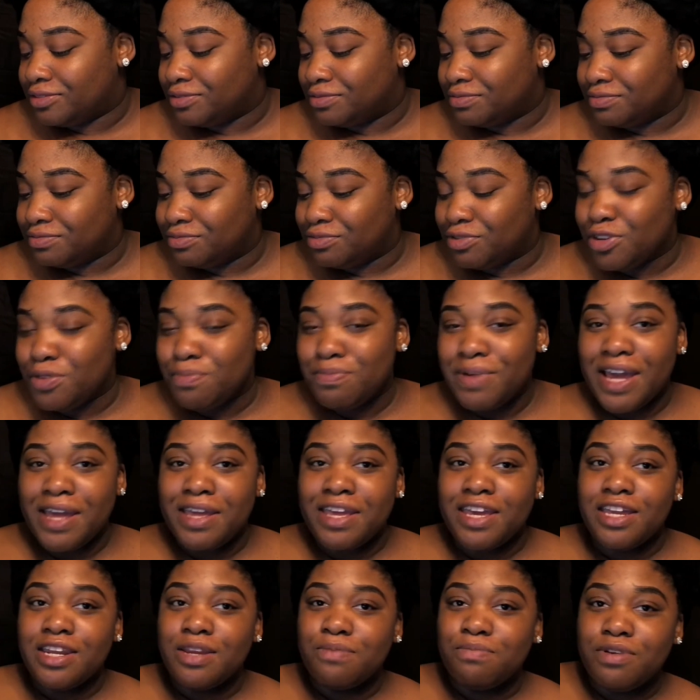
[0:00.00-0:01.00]
You might
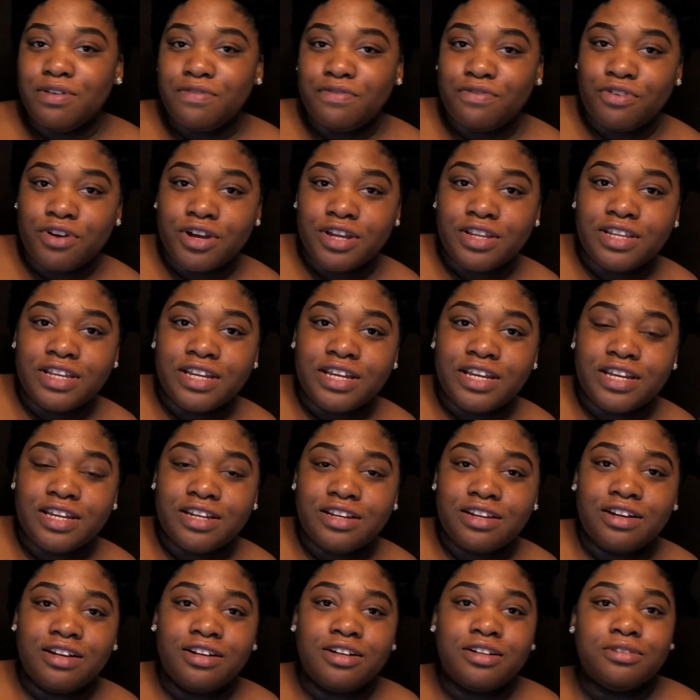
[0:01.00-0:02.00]
get it before
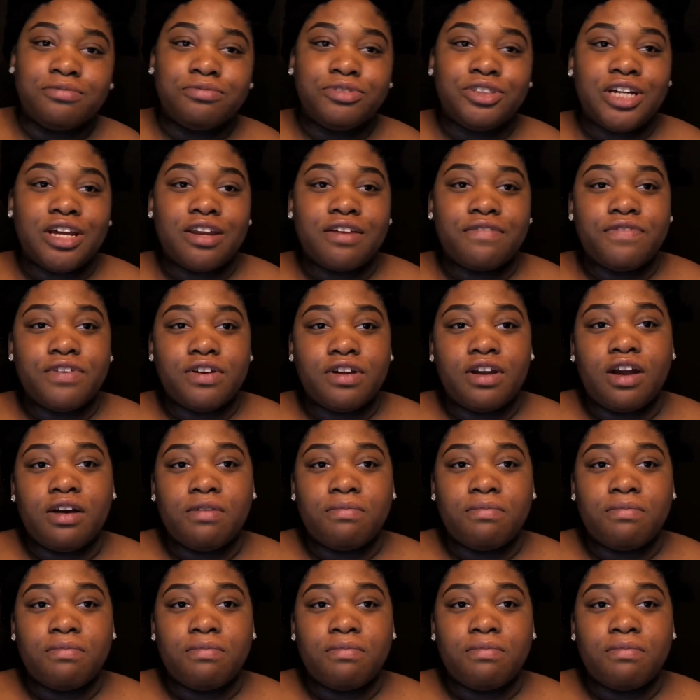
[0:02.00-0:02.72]
then. Trying to figure out